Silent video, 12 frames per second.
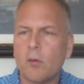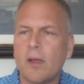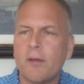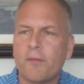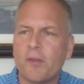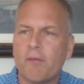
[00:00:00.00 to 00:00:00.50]

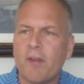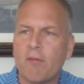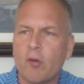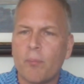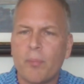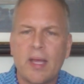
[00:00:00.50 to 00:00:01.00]
If you've
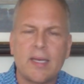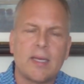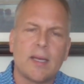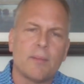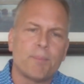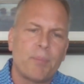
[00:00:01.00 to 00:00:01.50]
ever been
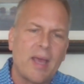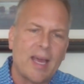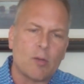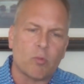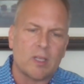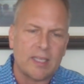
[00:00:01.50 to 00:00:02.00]
in a
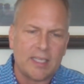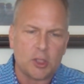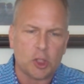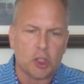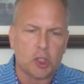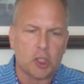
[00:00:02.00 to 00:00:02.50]
bad
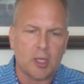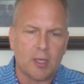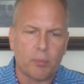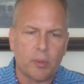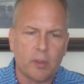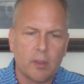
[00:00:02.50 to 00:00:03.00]

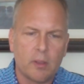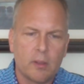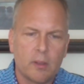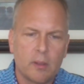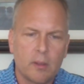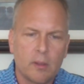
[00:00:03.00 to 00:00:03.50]
relationship,
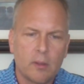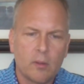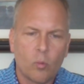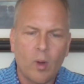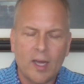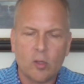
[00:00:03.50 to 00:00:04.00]

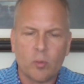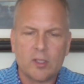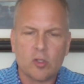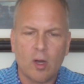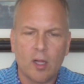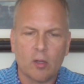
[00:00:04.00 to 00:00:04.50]
why do we
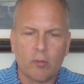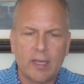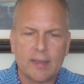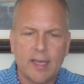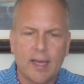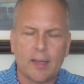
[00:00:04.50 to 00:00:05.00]

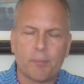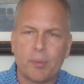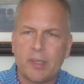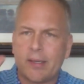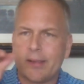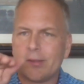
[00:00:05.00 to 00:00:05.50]
tolerate that?
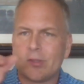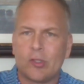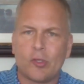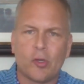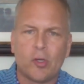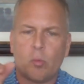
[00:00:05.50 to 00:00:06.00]
Because
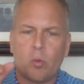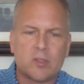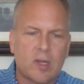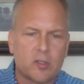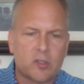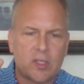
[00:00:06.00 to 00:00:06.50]
good was
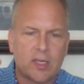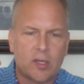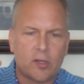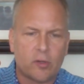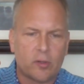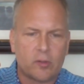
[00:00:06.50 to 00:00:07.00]
our
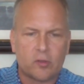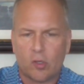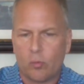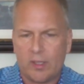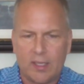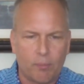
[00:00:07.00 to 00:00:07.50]
standard.
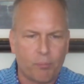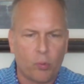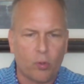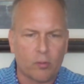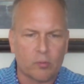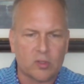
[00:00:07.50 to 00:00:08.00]
So we get
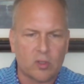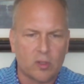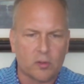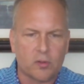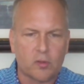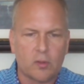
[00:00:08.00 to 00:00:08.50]
poor
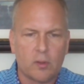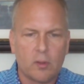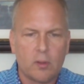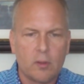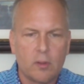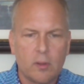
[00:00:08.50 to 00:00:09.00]
results.
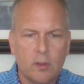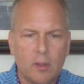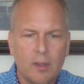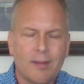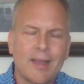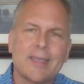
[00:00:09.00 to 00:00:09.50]

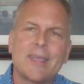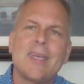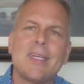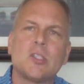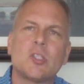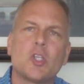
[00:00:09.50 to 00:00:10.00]
Like
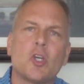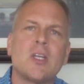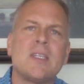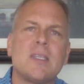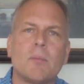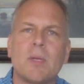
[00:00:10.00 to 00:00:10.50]
he's
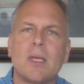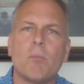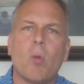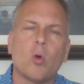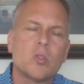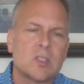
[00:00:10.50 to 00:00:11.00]
good to me
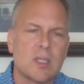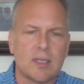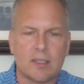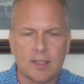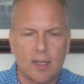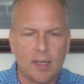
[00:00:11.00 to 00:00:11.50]
most of
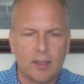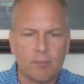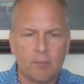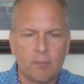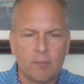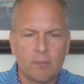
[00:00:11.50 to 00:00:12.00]
the time.